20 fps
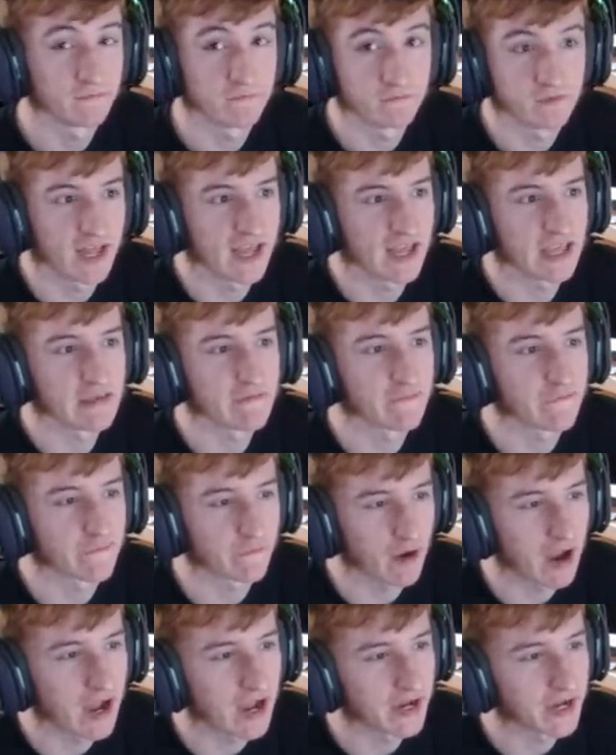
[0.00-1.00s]
day
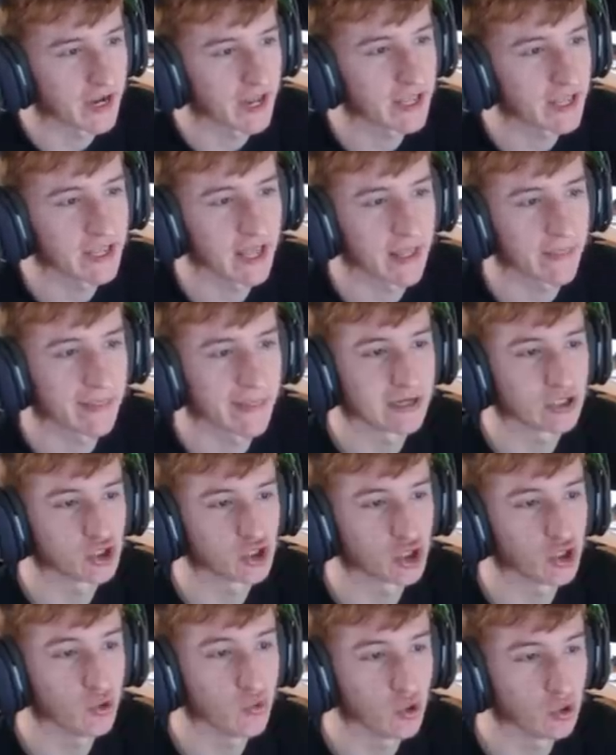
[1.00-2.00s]
Friday, and then
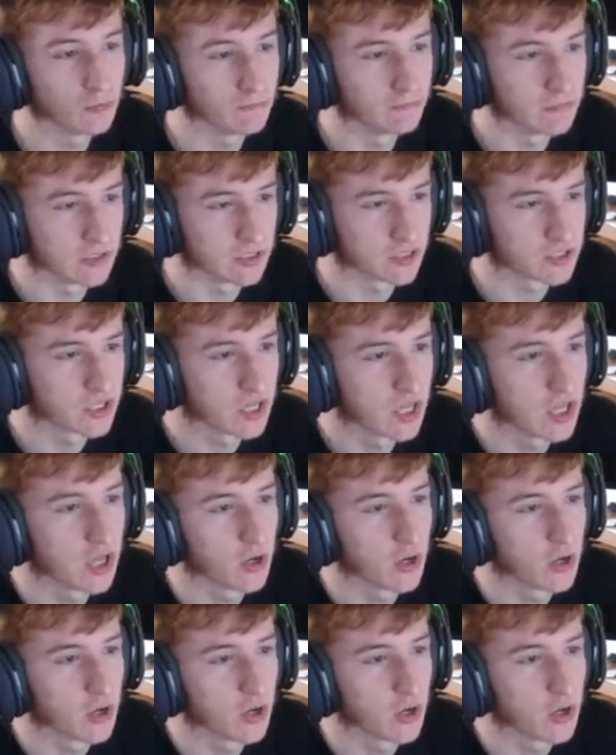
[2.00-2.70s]
two numbers,